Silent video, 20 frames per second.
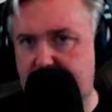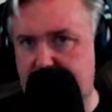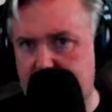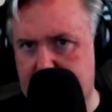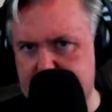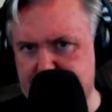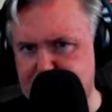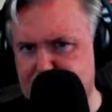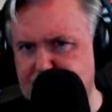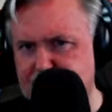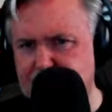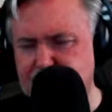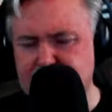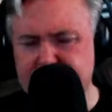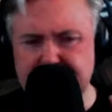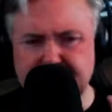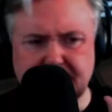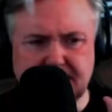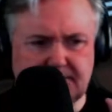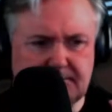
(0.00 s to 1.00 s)
of
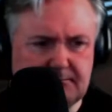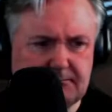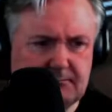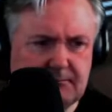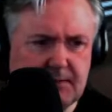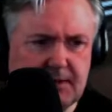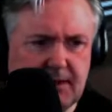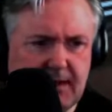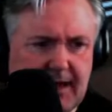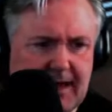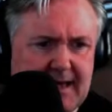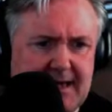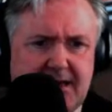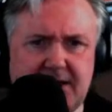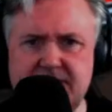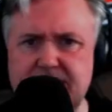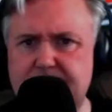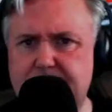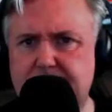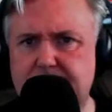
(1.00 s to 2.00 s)

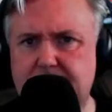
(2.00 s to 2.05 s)
age